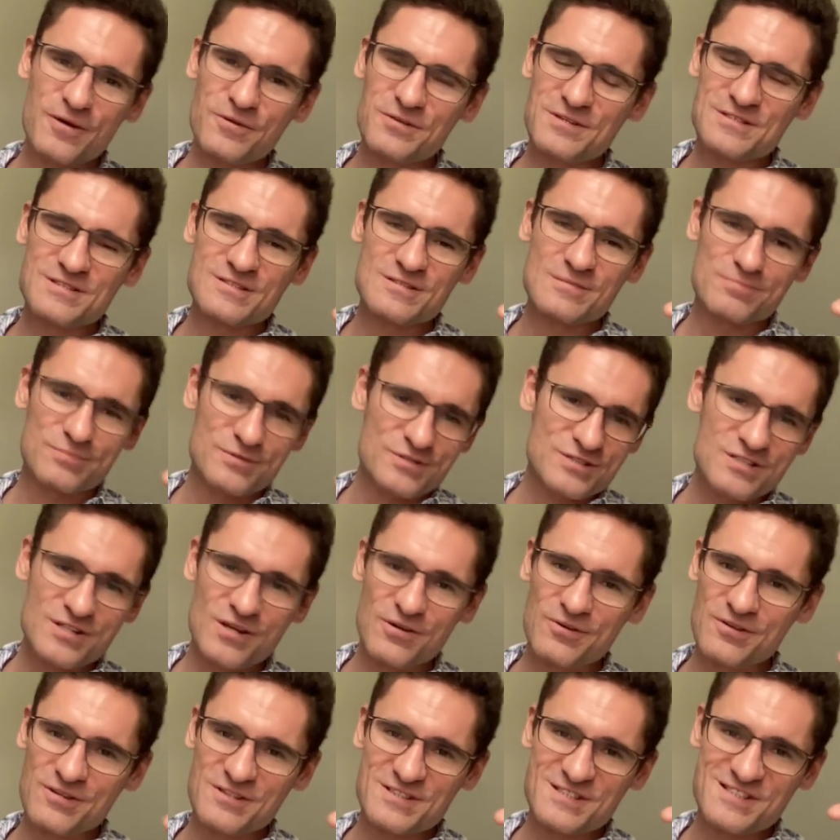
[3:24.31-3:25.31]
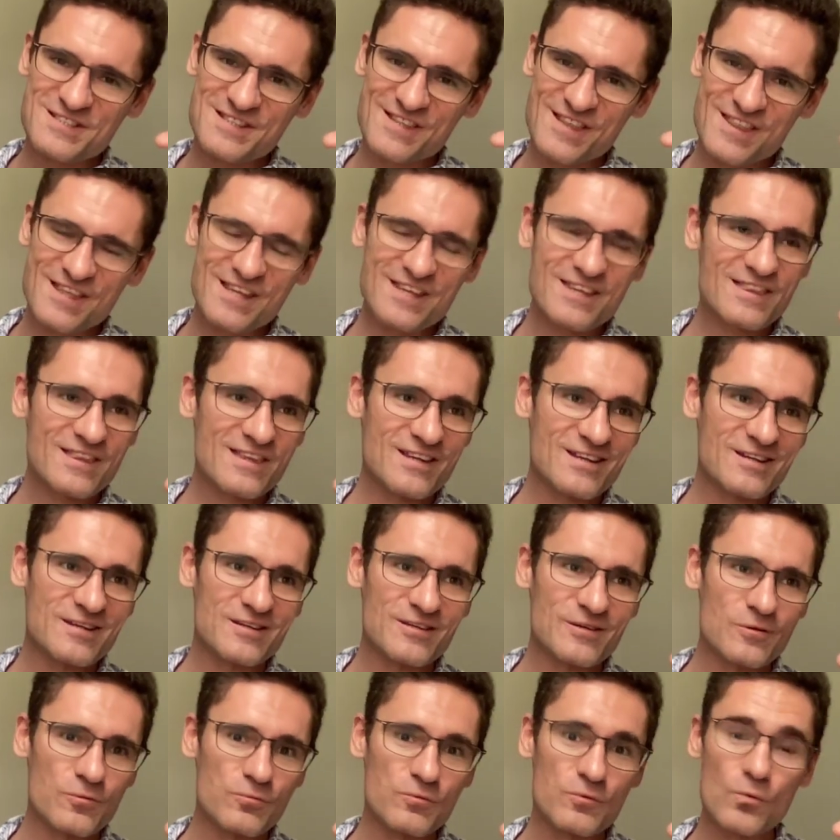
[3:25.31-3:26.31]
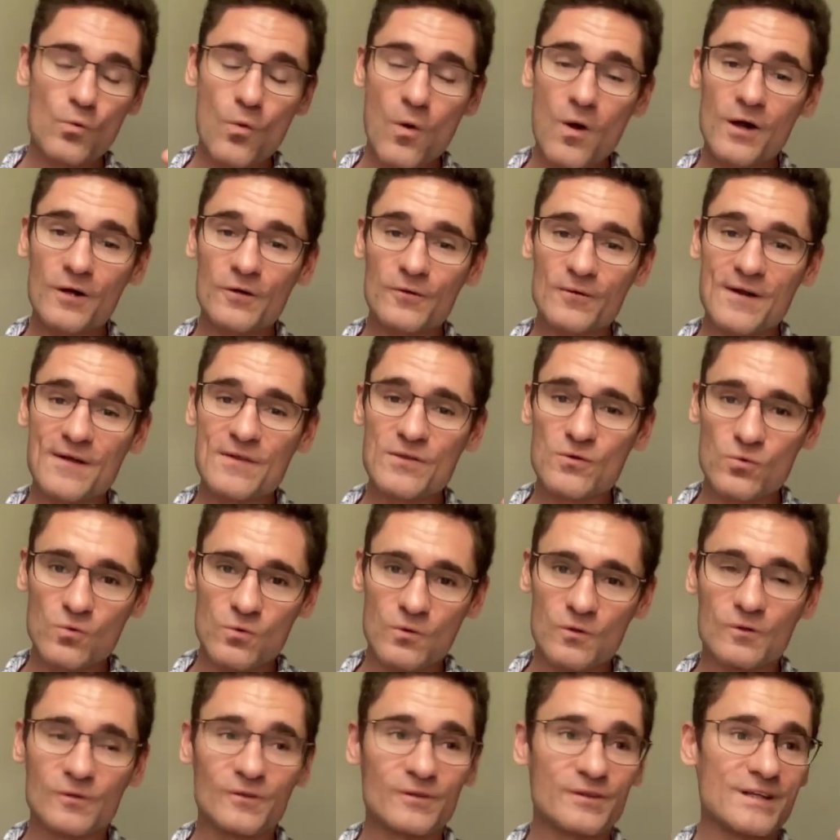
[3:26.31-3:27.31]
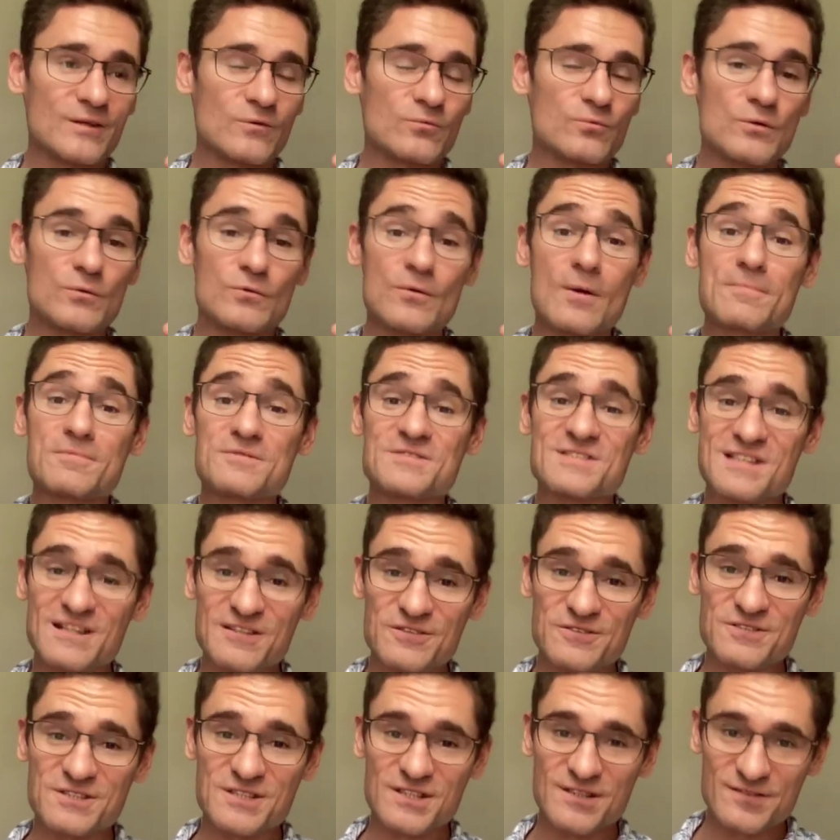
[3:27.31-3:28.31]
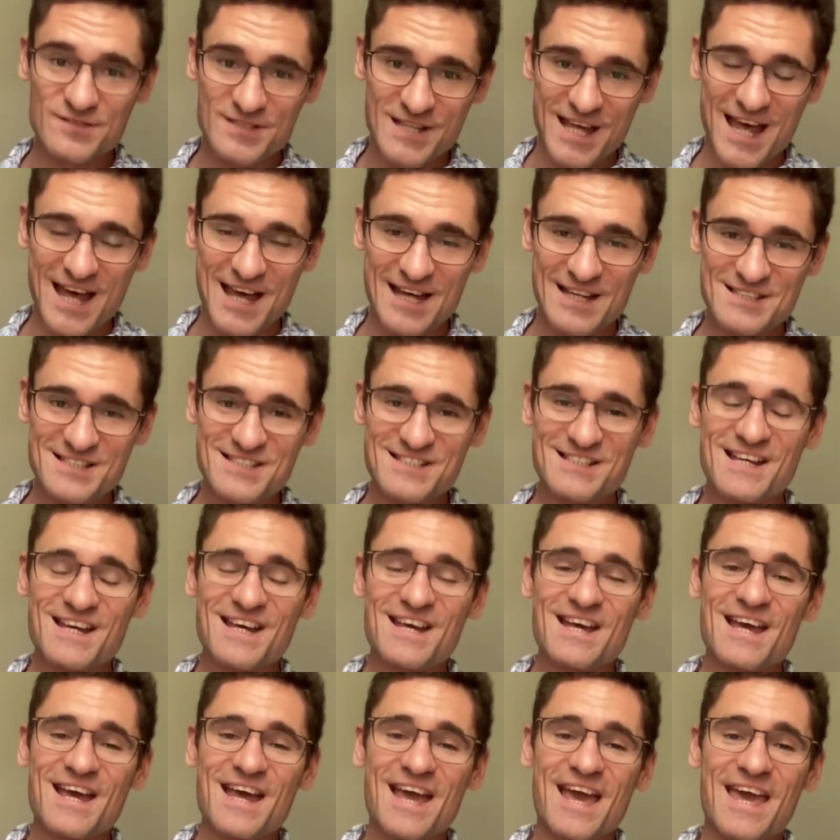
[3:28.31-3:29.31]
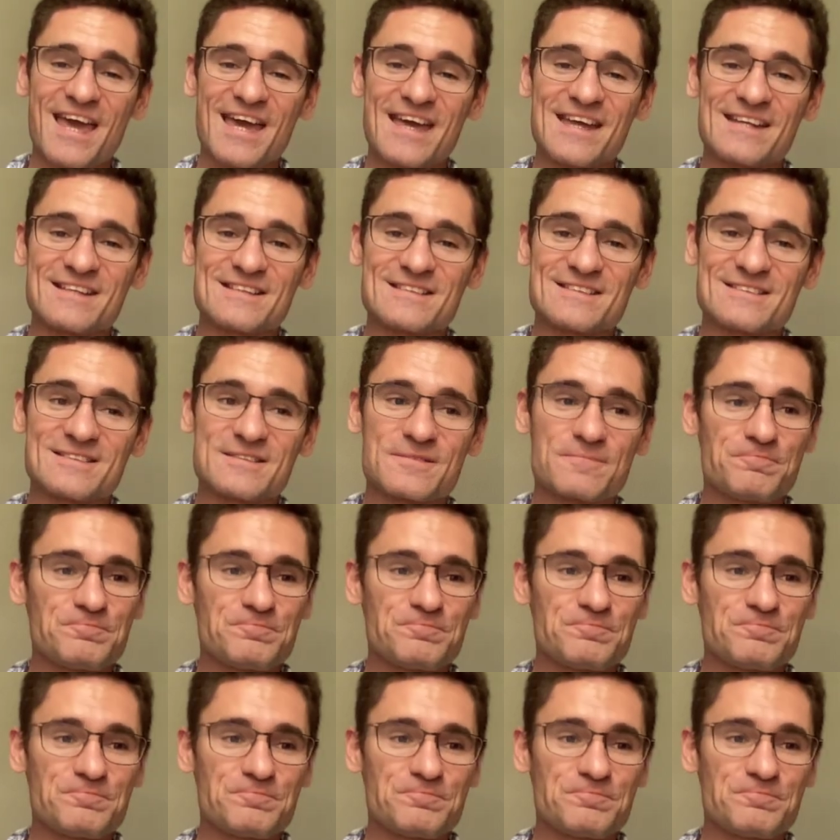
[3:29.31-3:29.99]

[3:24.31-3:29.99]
this is the persona, this is the thing that we walk around the world and we represent ourselves as. And